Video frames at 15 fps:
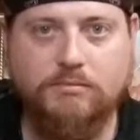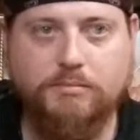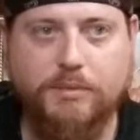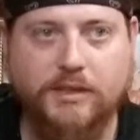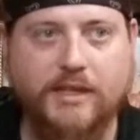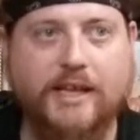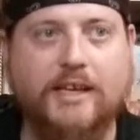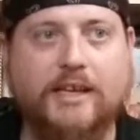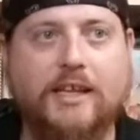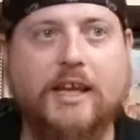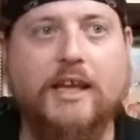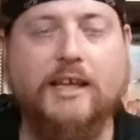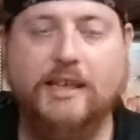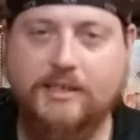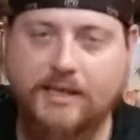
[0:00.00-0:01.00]
But then
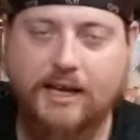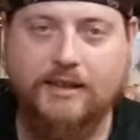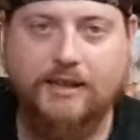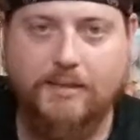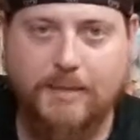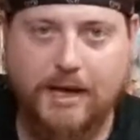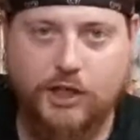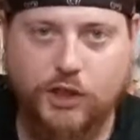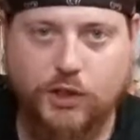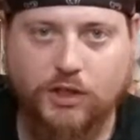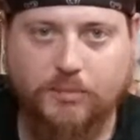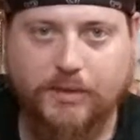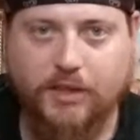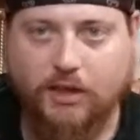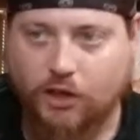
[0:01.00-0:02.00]
he's got the
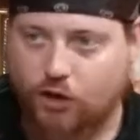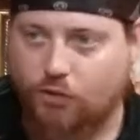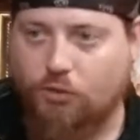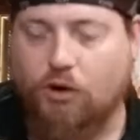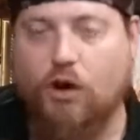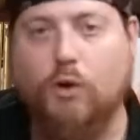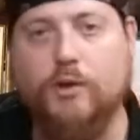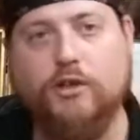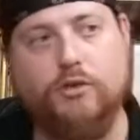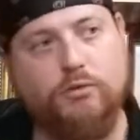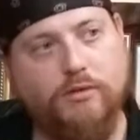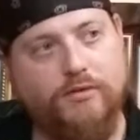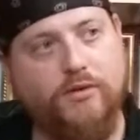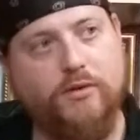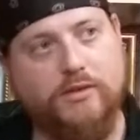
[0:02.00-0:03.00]
magical ability to grow into
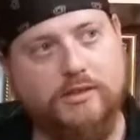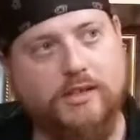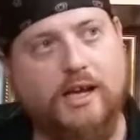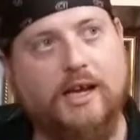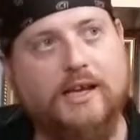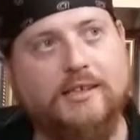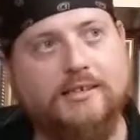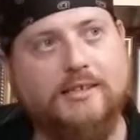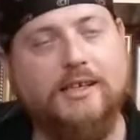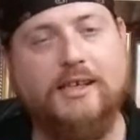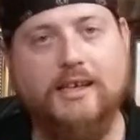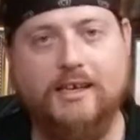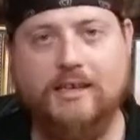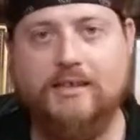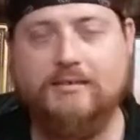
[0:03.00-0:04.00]
a full-size
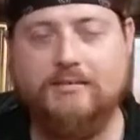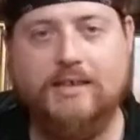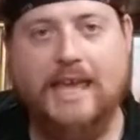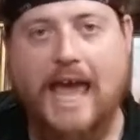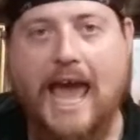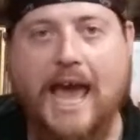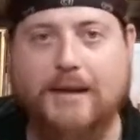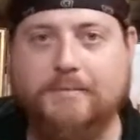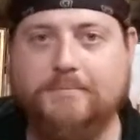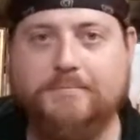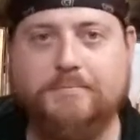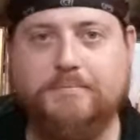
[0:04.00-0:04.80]
cat